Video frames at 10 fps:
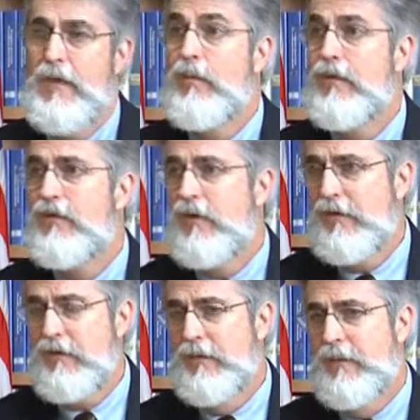With
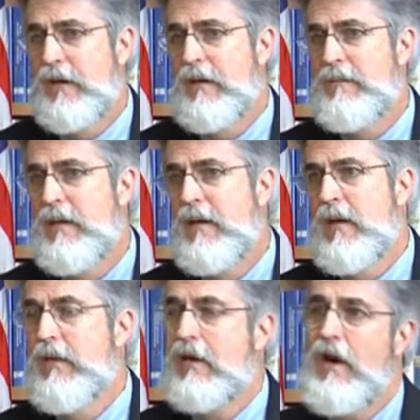service learning,
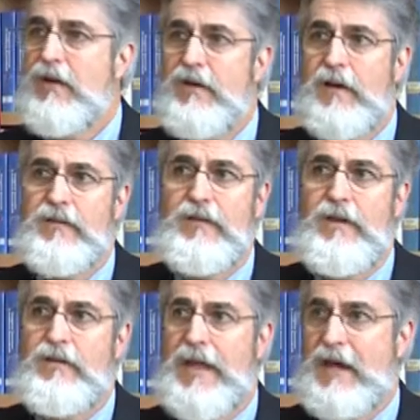the context
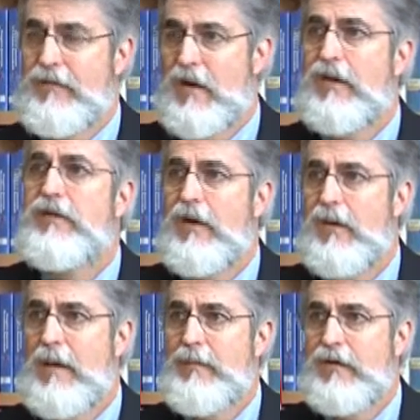is that
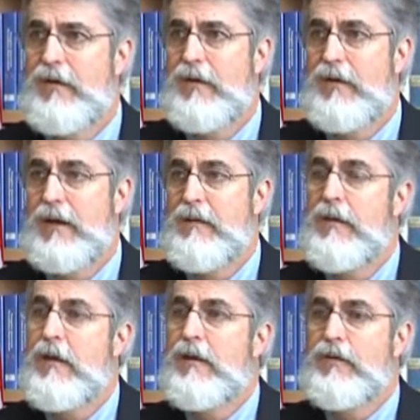volunteer opportunity.
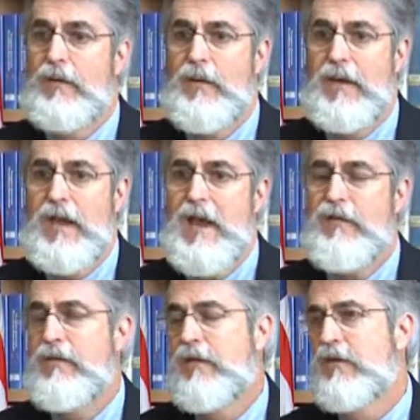So in the
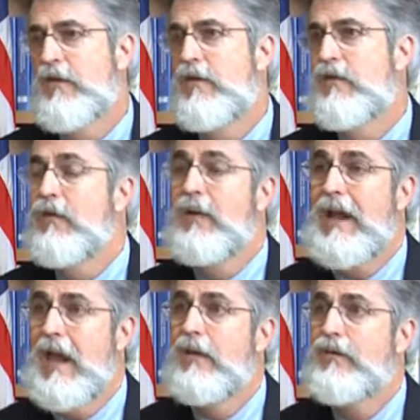case of the students doing
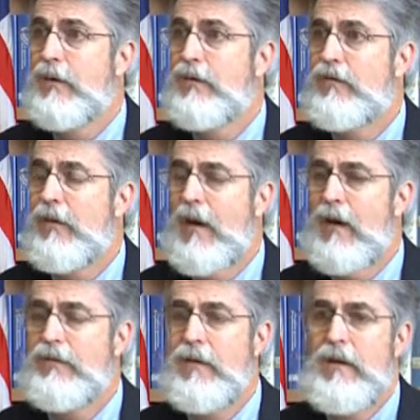a canned food
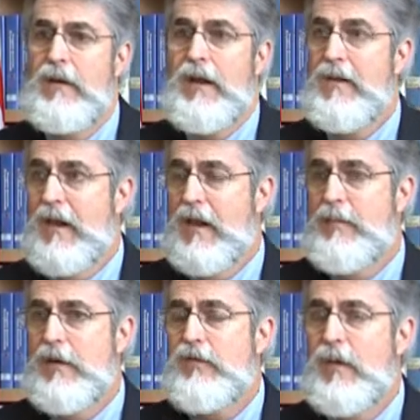drive in the
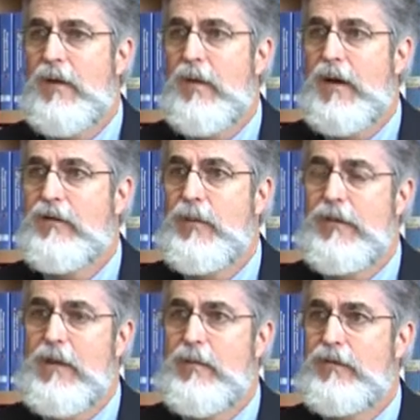elementary grades,
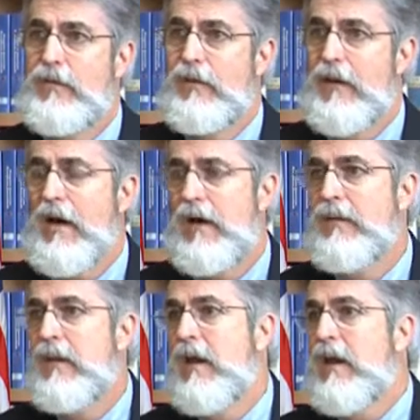what they would do
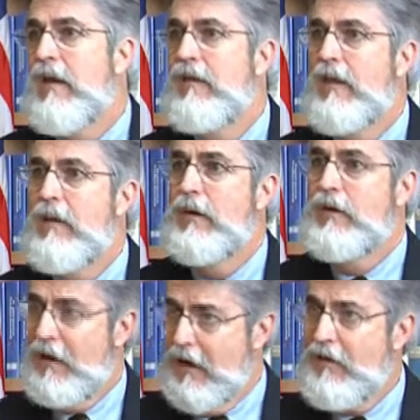there is they
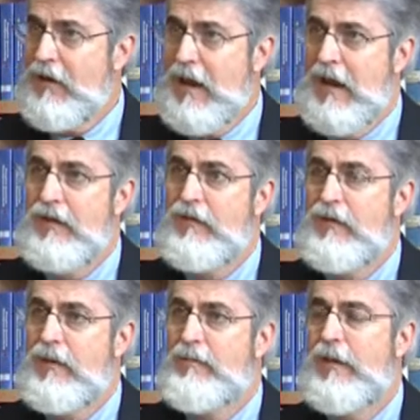would collect the
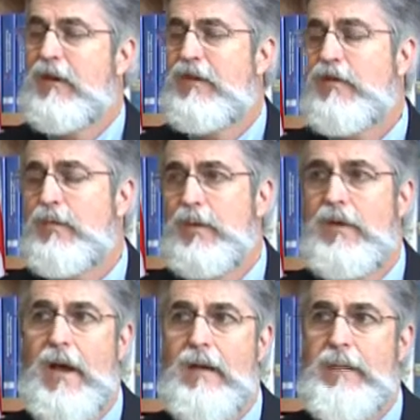cans, but the teacher
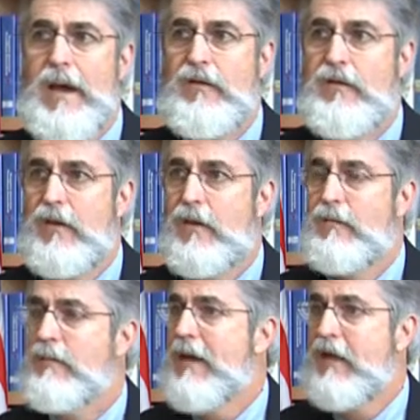would tie it back to
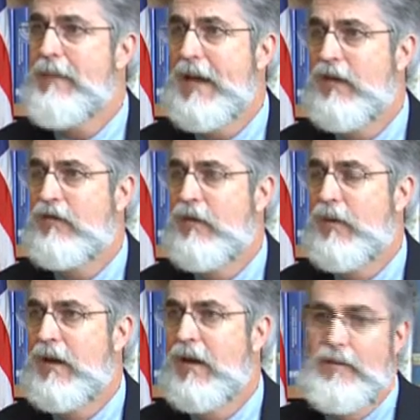their mathematics
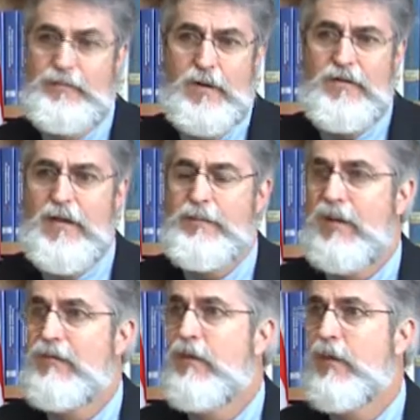curriculum. For
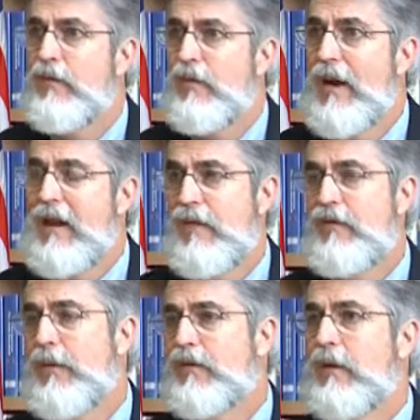example, in 4th grade,
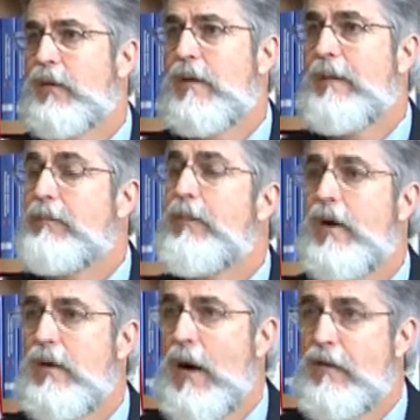they're supposed to learn about
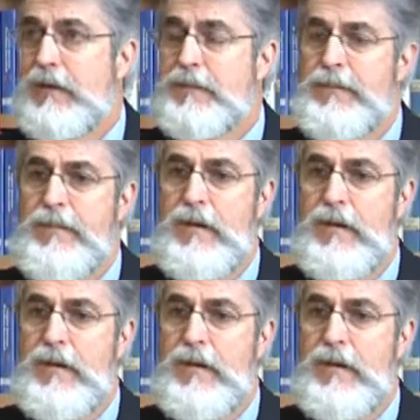bar graphing.